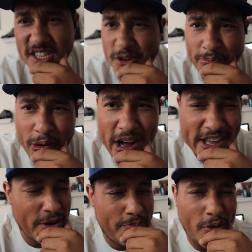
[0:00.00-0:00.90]
because your
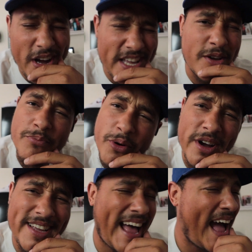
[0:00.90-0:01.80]
boy
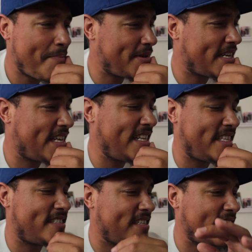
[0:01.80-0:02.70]
is happy to get
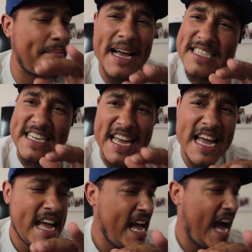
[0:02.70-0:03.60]
these things.
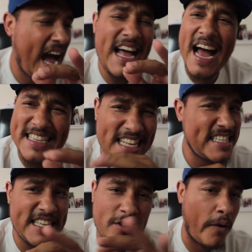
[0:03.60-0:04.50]
I
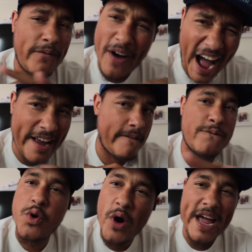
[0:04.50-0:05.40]
think these are fire,
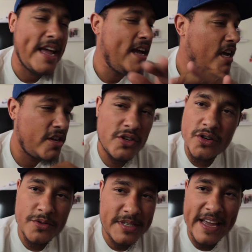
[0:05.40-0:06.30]
boy. You know
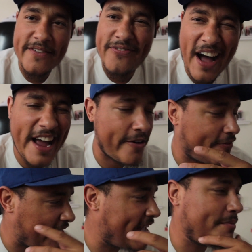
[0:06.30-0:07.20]
what I'm saying? Fire
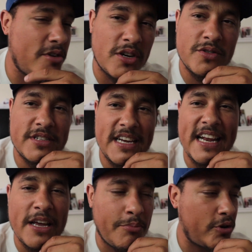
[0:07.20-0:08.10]
flame. You know what I'm saying?
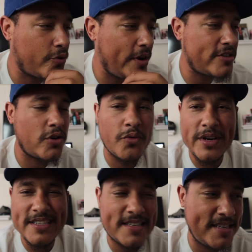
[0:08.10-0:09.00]
Like your boy
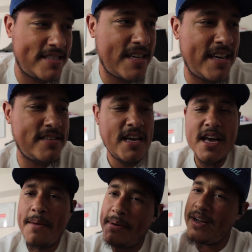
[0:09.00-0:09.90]
DaRetroWizKid says.
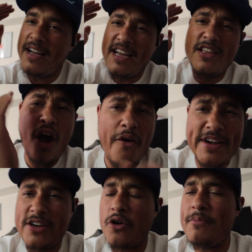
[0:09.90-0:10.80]
But you
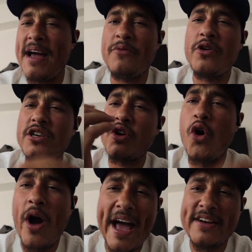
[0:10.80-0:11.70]
already know, man. We're going to
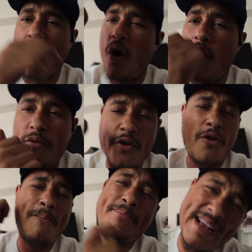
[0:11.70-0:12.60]
go ahead over,
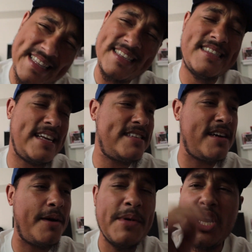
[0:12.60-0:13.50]
pick these things up,